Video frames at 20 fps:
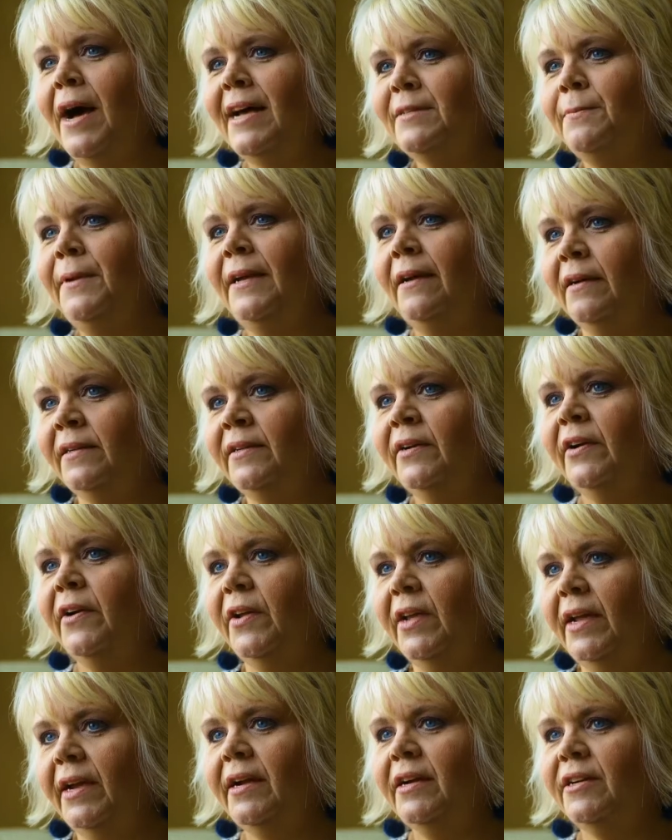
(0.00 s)
wise beyond
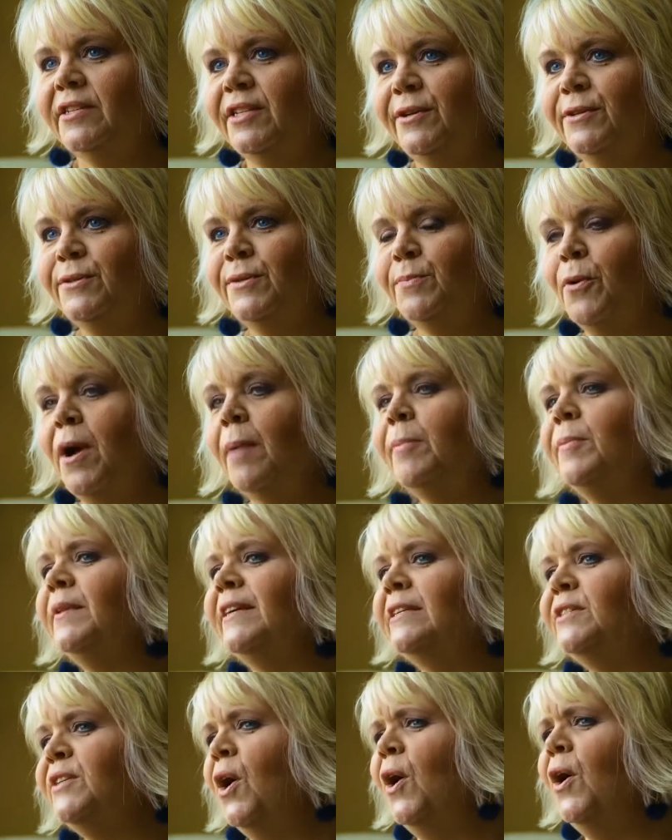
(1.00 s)
her years who's
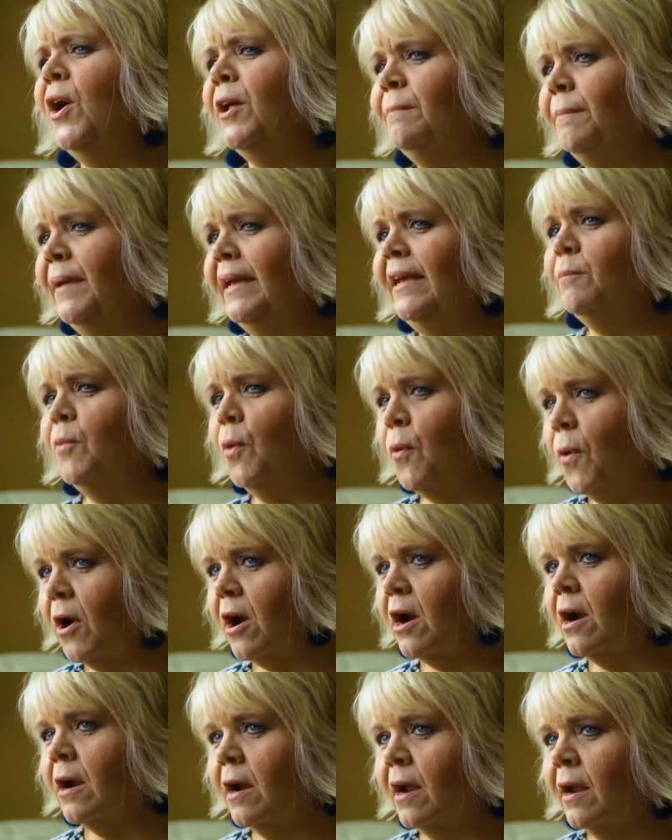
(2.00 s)
probably taught me
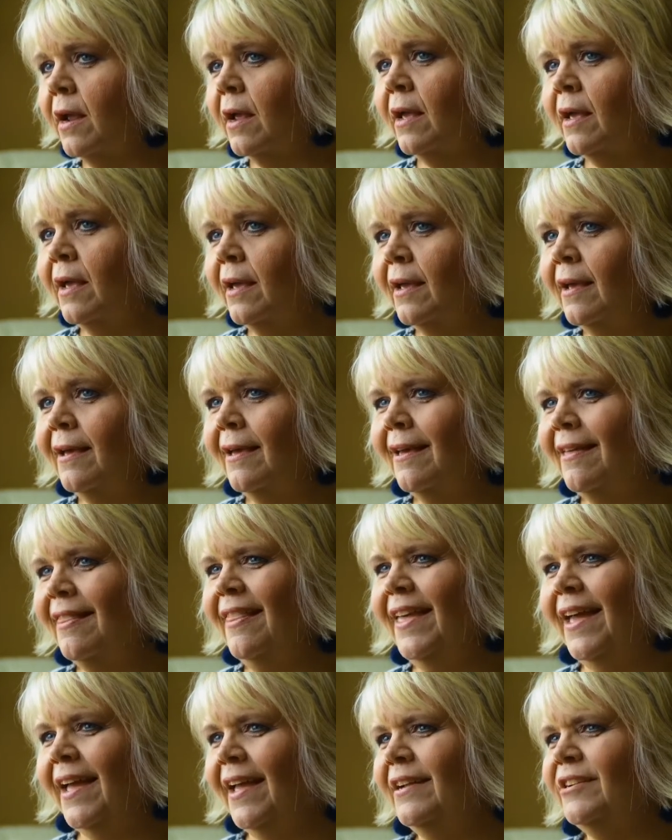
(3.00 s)
more
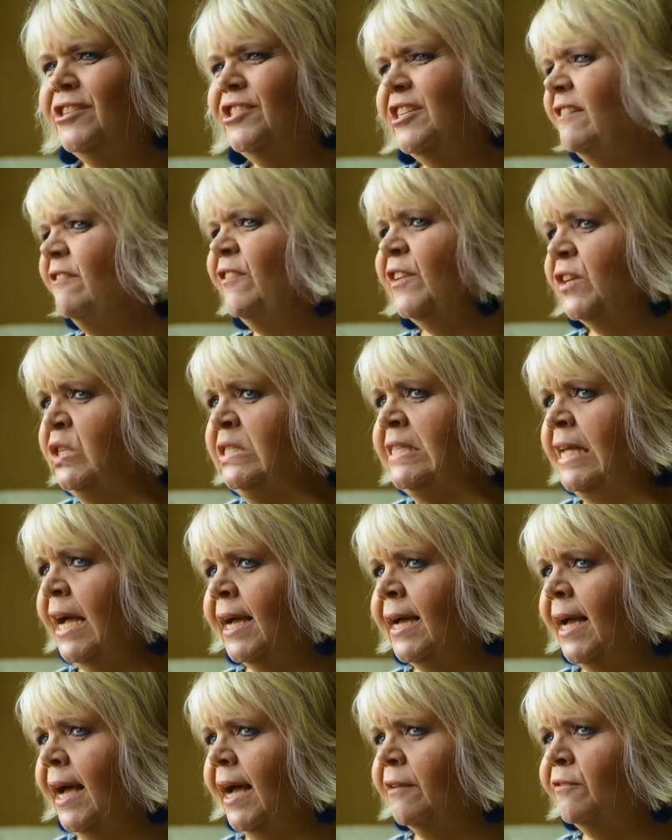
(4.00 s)
than she feels
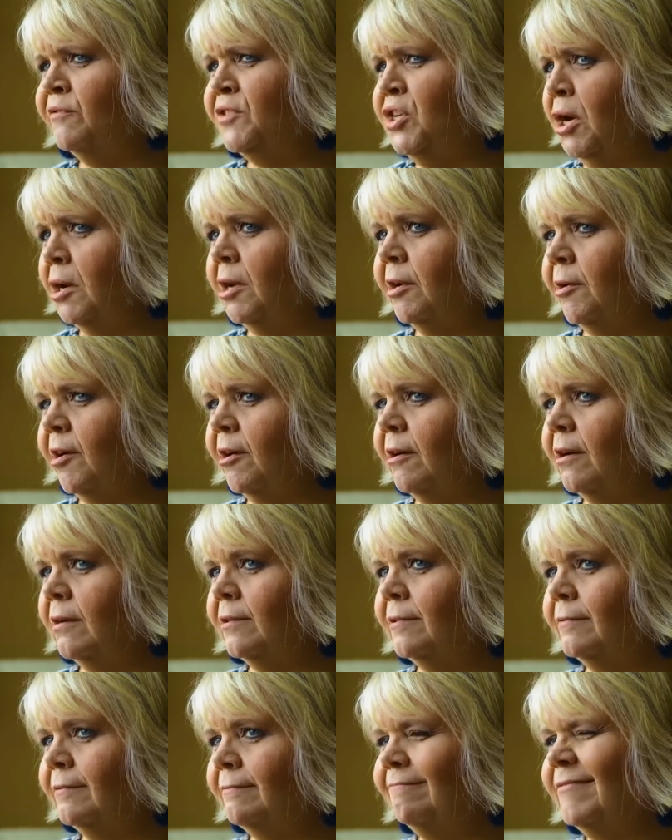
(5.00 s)
like I've taught
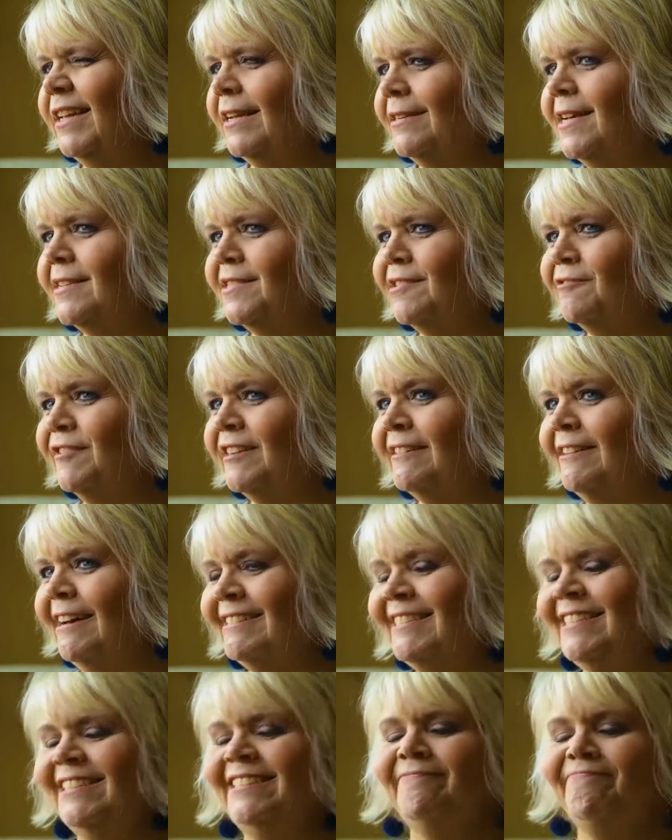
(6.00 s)
her and doesn't
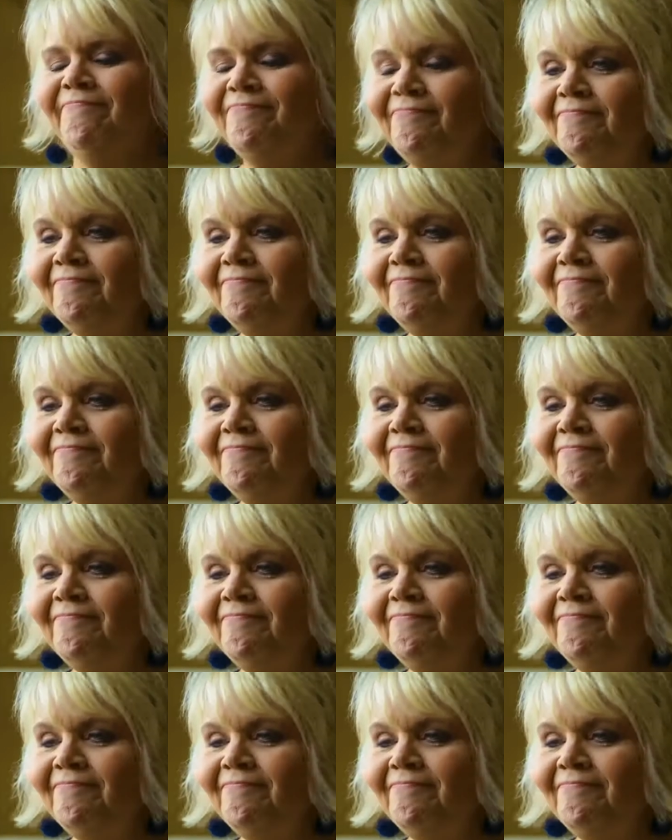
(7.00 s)
realize it